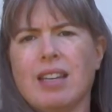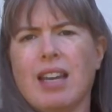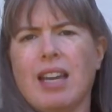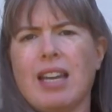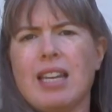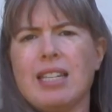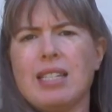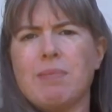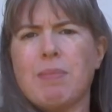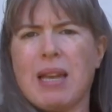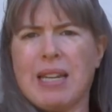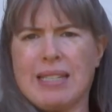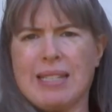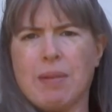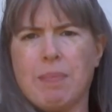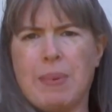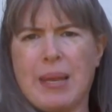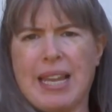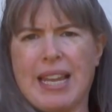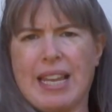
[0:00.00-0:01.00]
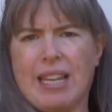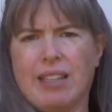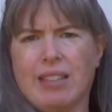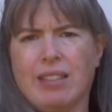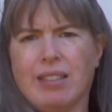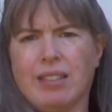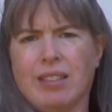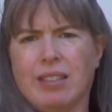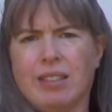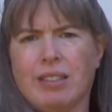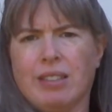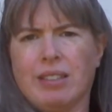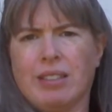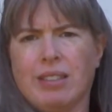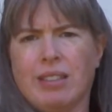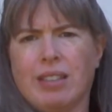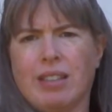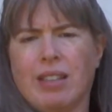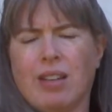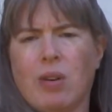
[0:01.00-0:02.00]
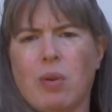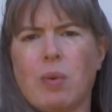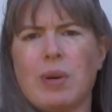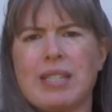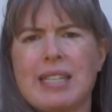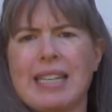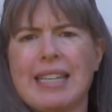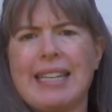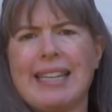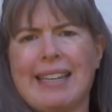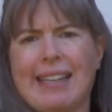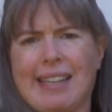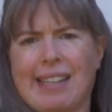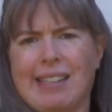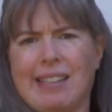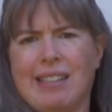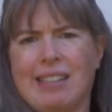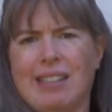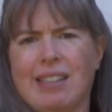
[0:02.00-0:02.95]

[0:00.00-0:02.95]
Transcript: is meant to be. Once again,